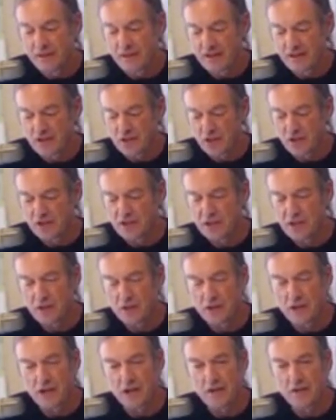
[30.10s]
John
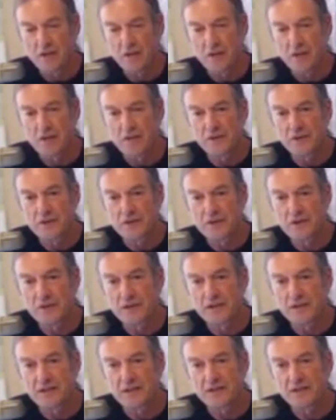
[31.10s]
Taylor Gatto and others,
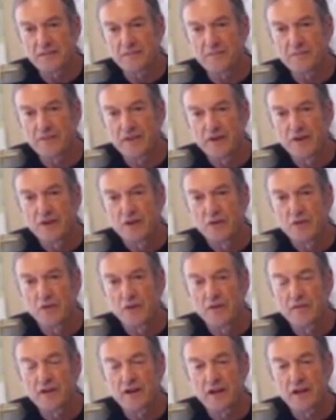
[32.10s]
and
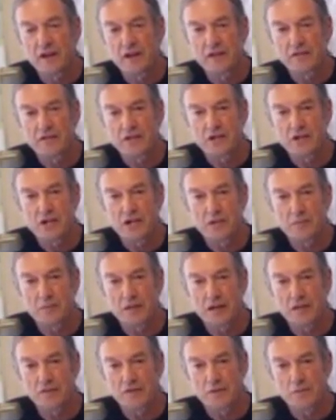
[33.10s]
we've got enough to talk
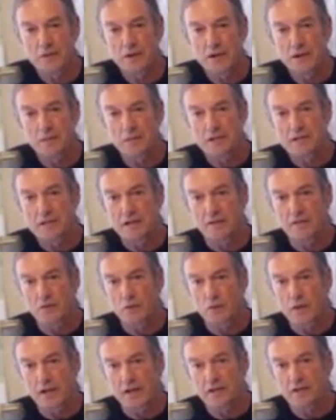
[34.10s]
about for probably
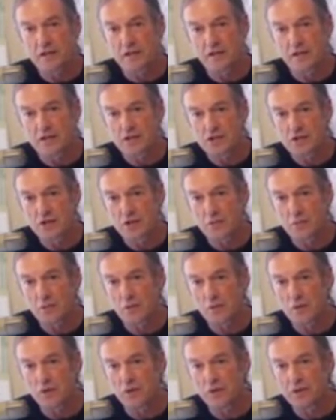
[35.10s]
several weeks on this show,
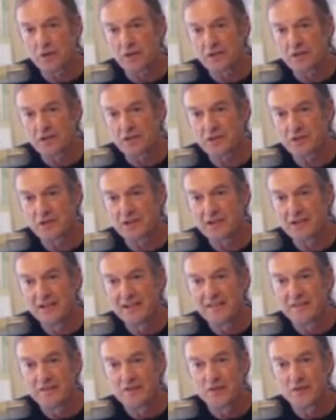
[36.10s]
but we'll hold it to
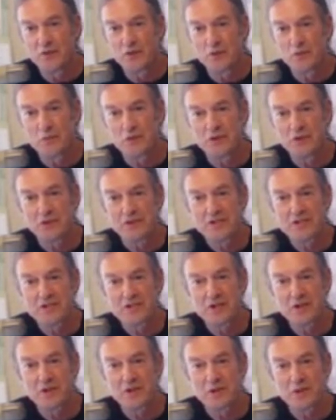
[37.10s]
a normal
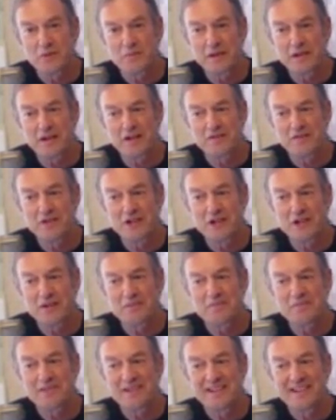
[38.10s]
show amount of
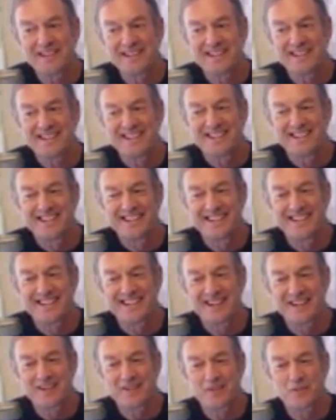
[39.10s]
time.
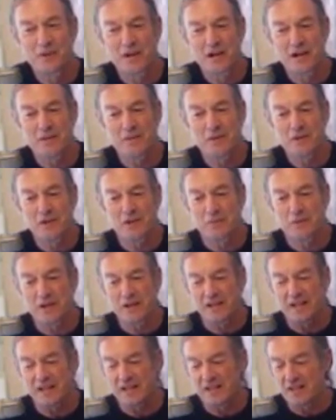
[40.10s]
And what I really
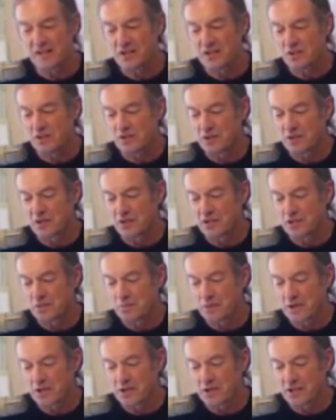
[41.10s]
want to get into,
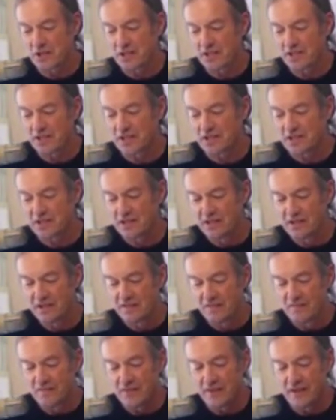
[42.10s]
especially, is
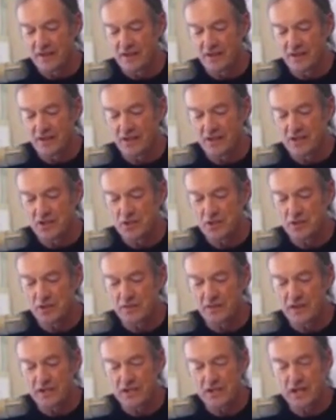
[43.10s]
the
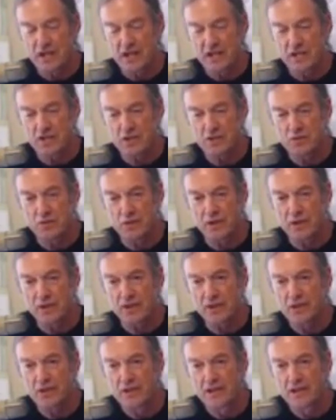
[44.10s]
issue of education with